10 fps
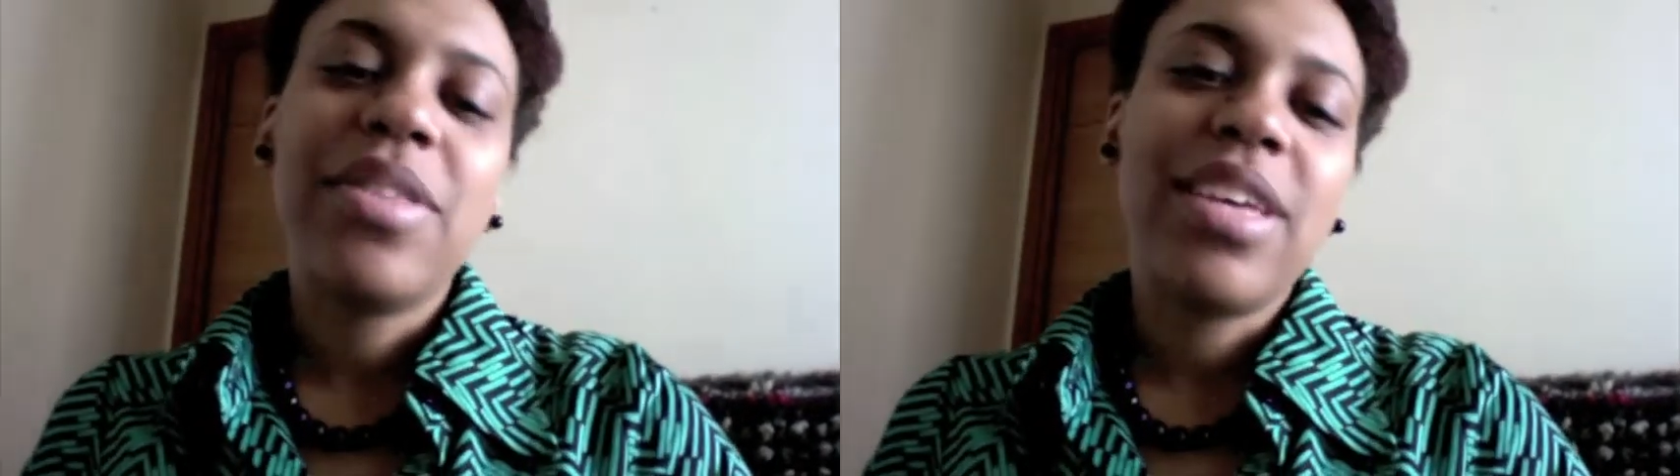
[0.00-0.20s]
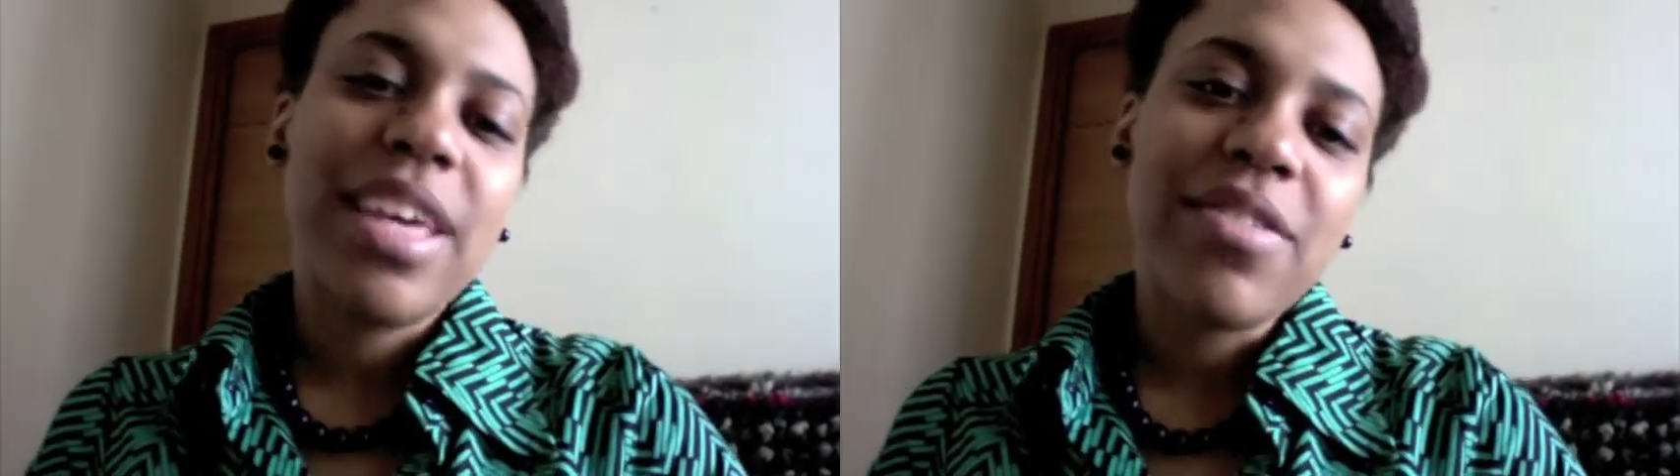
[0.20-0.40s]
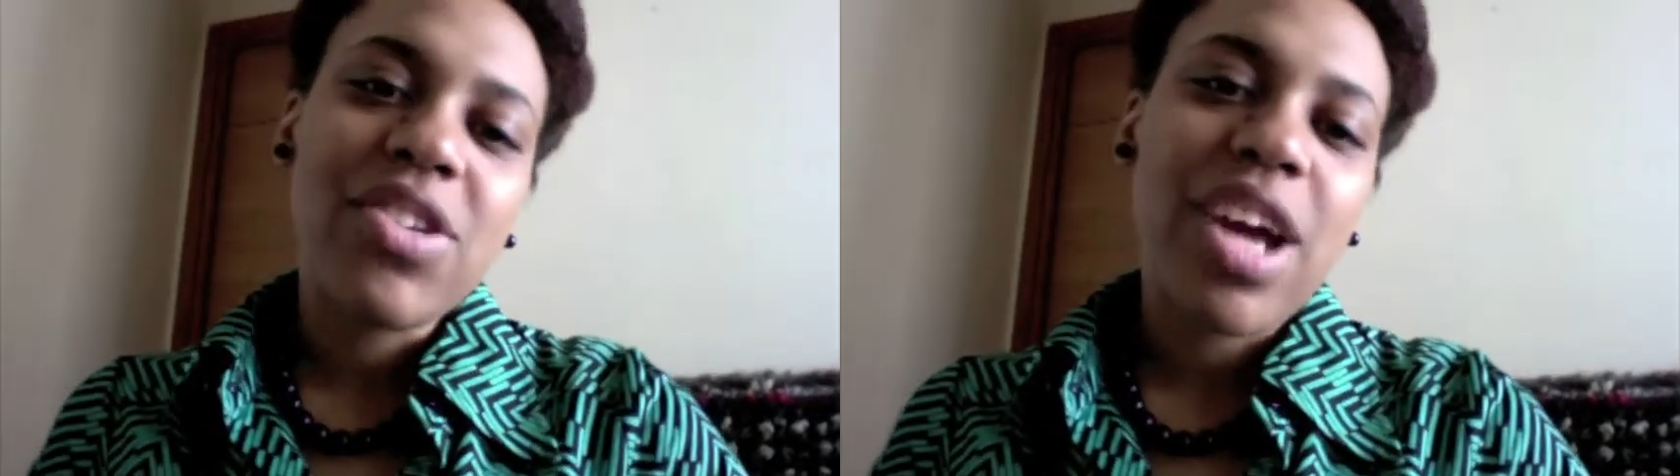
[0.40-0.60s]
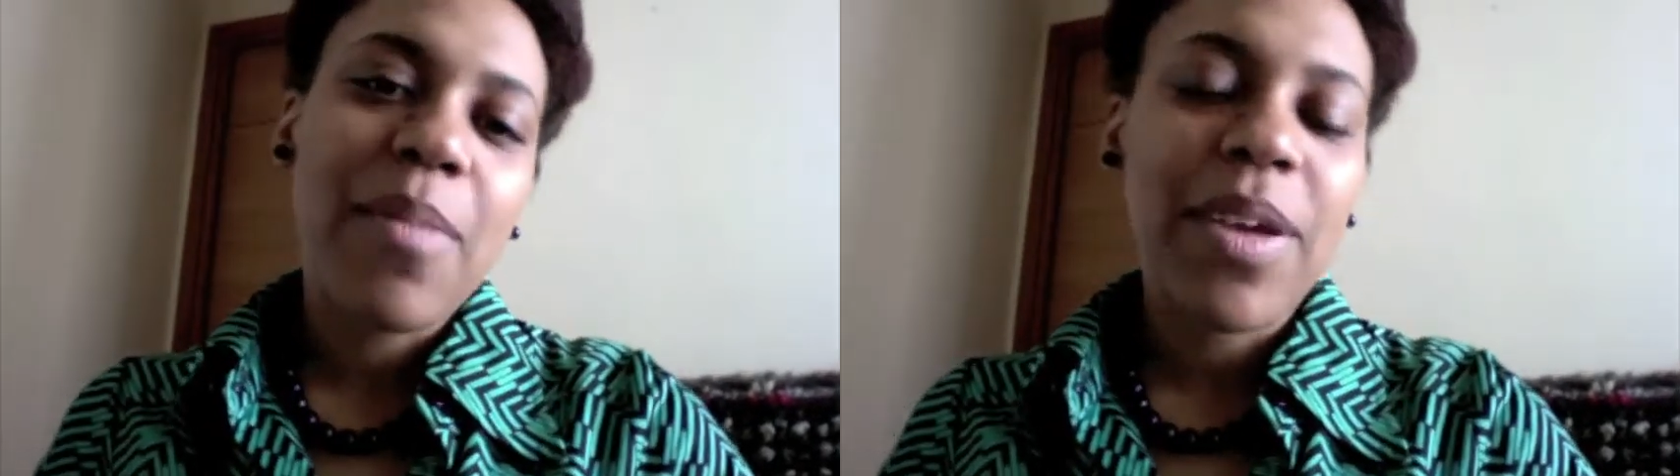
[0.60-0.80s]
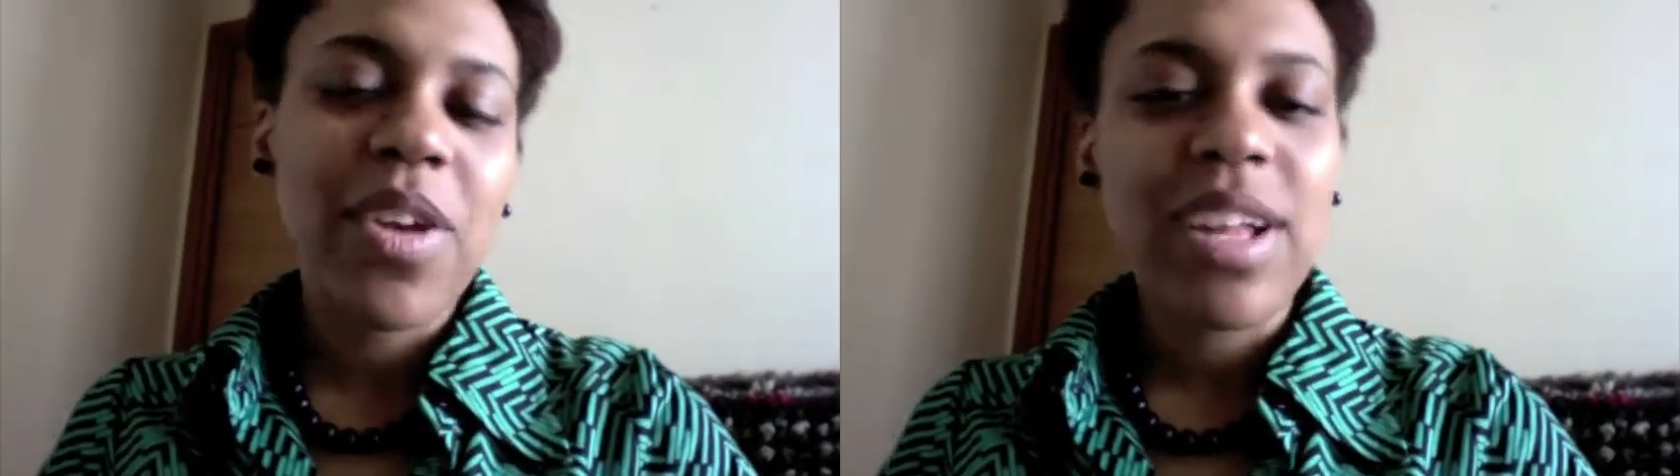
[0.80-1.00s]
The gift
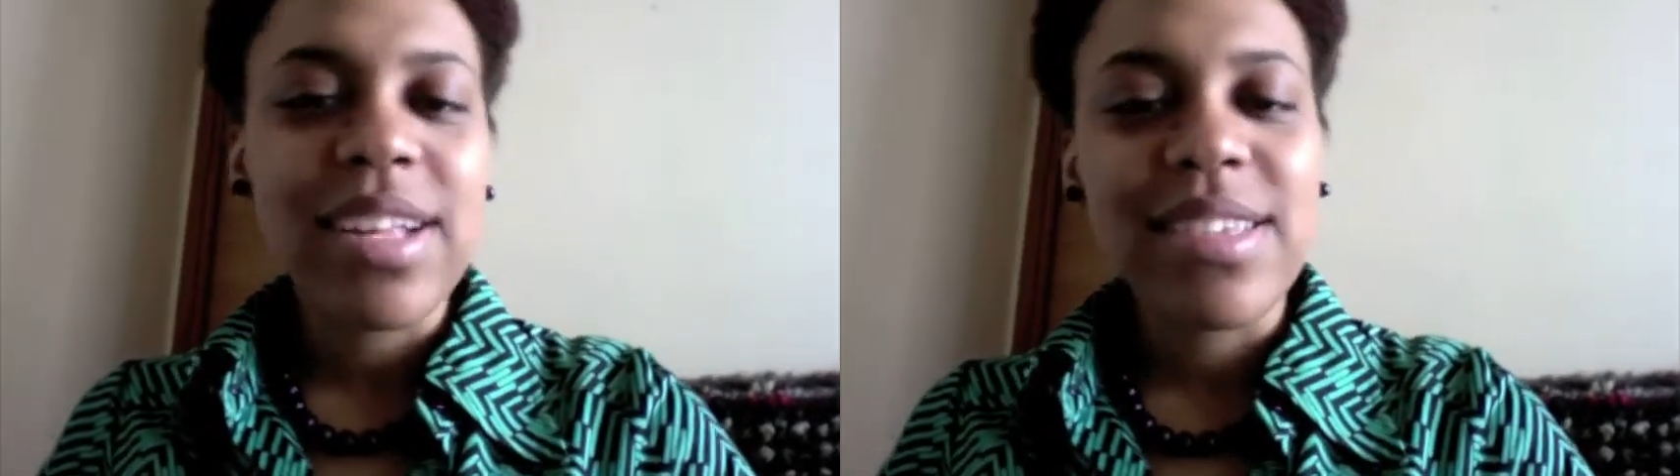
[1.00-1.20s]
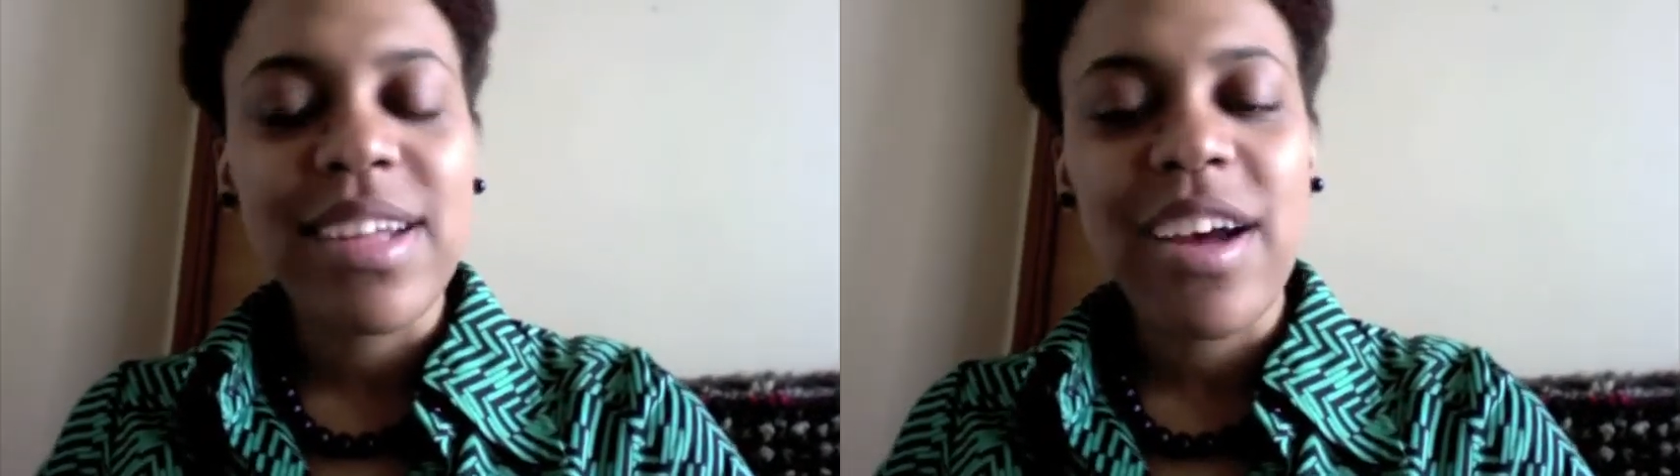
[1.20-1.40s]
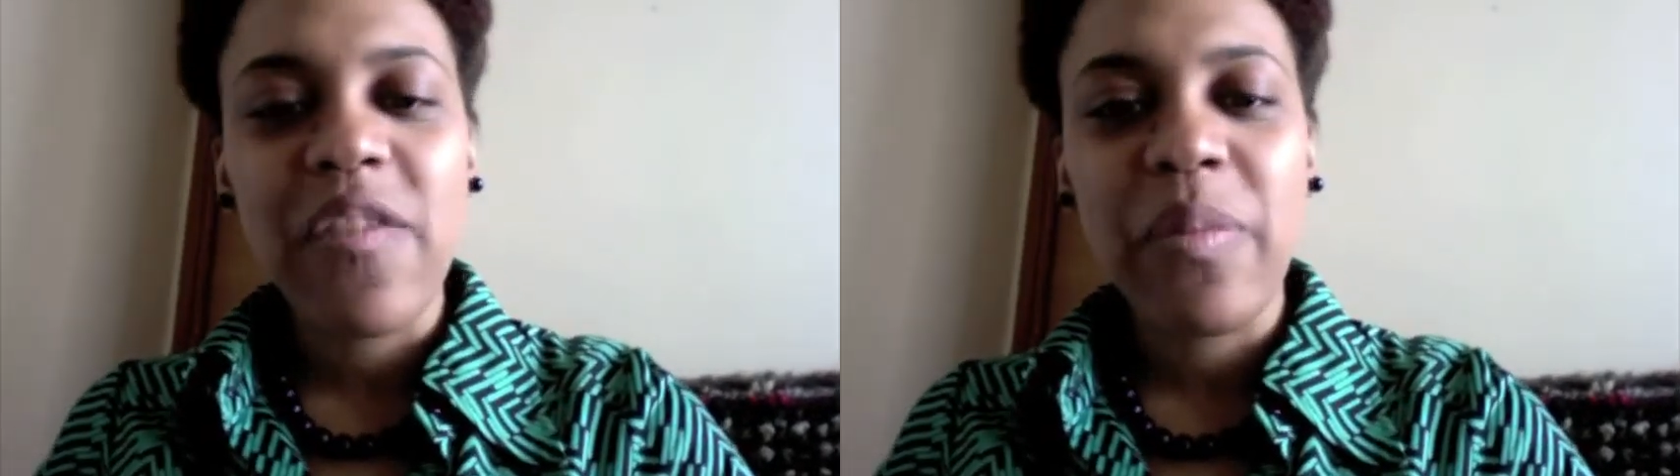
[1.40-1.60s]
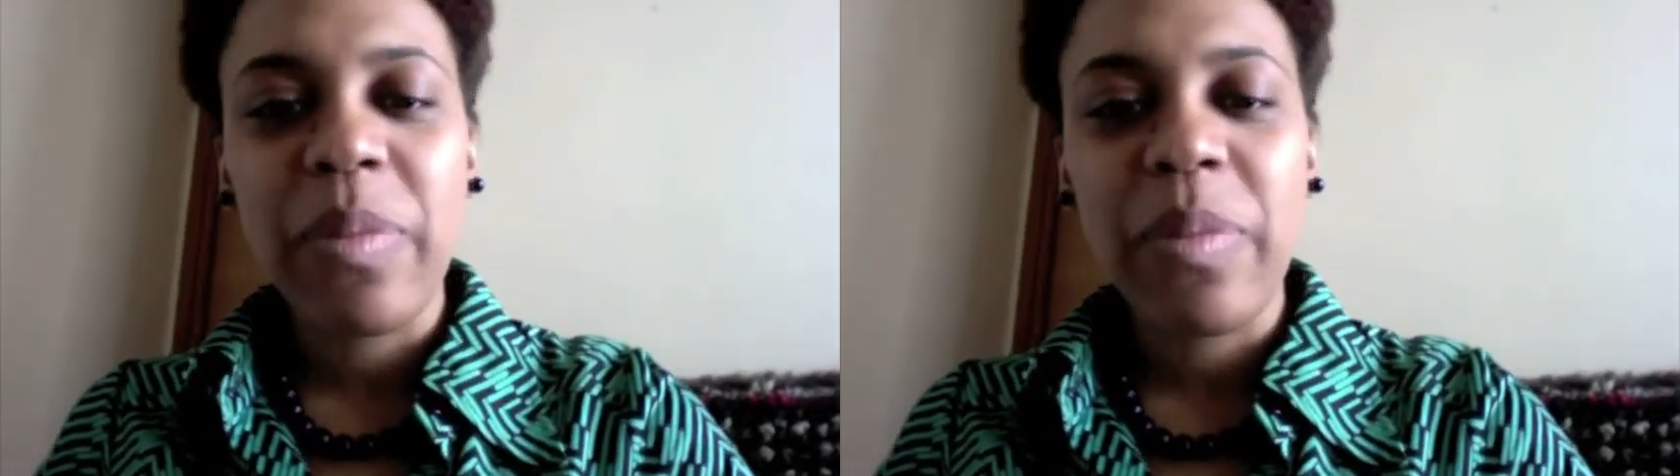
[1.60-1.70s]
shopping and all that stuff,